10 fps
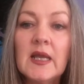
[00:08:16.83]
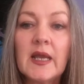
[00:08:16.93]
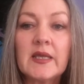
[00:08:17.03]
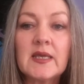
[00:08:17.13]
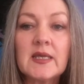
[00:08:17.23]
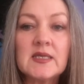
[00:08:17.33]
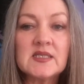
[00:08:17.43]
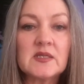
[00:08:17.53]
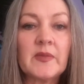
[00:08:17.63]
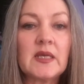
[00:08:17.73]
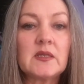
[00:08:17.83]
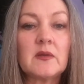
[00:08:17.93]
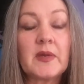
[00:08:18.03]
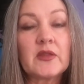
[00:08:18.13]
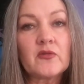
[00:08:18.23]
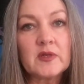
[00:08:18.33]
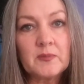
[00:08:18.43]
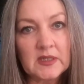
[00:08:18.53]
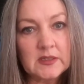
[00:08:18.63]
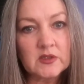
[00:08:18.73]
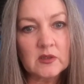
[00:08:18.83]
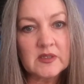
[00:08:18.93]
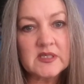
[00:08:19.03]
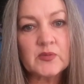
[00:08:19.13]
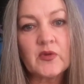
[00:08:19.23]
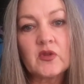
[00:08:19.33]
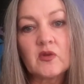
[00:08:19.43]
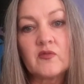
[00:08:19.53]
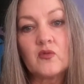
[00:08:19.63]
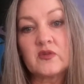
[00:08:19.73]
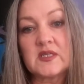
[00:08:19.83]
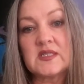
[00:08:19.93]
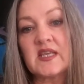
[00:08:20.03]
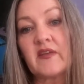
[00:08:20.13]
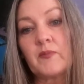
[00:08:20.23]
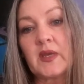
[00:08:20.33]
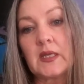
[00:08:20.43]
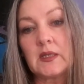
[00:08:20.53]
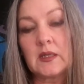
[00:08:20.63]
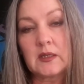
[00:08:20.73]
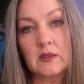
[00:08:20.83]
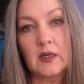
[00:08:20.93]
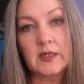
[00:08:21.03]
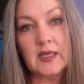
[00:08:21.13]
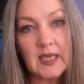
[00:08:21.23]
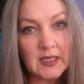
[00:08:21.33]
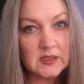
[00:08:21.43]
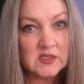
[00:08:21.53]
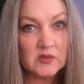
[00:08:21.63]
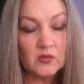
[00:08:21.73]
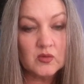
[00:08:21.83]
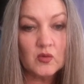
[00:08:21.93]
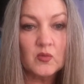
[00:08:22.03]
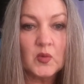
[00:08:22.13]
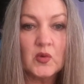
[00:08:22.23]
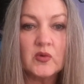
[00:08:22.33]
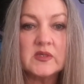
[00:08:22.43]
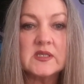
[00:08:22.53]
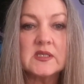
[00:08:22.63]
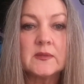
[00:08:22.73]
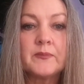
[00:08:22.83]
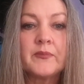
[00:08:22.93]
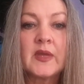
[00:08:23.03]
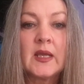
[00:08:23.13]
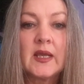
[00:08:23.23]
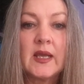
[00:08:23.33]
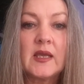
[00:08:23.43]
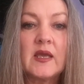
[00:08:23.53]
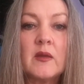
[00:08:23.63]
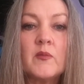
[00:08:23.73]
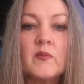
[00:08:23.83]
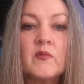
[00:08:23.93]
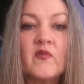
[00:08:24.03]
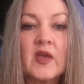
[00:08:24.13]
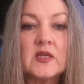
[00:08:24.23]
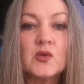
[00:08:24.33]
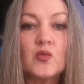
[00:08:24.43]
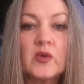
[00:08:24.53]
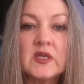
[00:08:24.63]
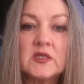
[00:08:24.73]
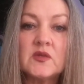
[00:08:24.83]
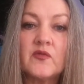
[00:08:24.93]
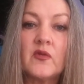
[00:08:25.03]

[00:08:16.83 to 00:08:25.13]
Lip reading: And they estimate that about $3 billion worth of orders have been either cancelled or paused. Kim van der Weerd,